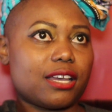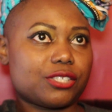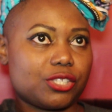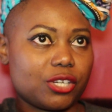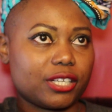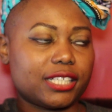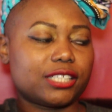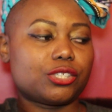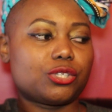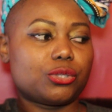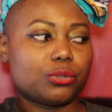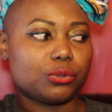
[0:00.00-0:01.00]
I
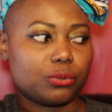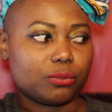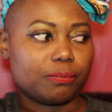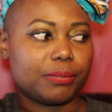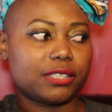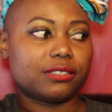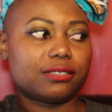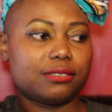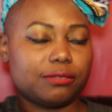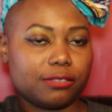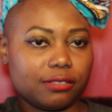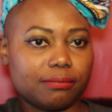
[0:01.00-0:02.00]
started to
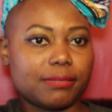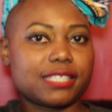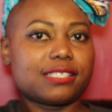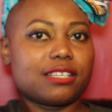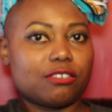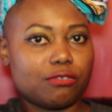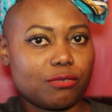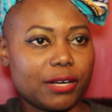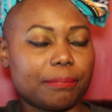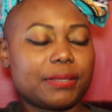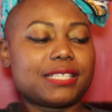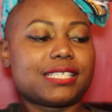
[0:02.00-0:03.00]
build myself
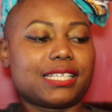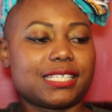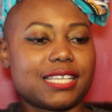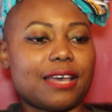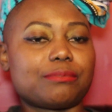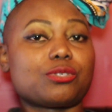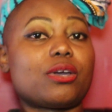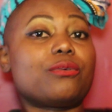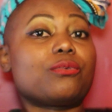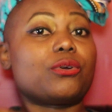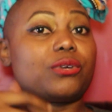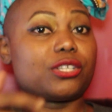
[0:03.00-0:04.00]
one piece at a time. So I
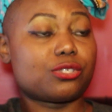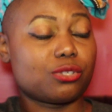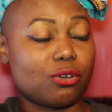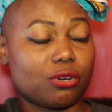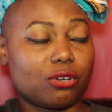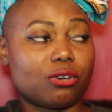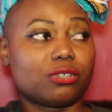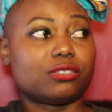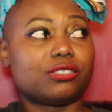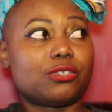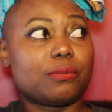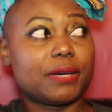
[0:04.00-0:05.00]
wrote a song
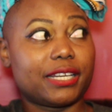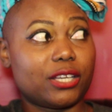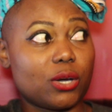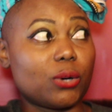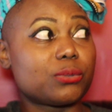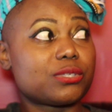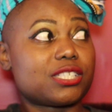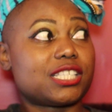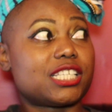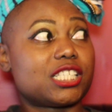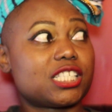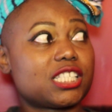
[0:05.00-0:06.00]
called Nobody Owns
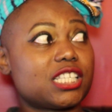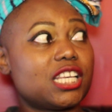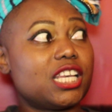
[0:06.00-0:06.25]
This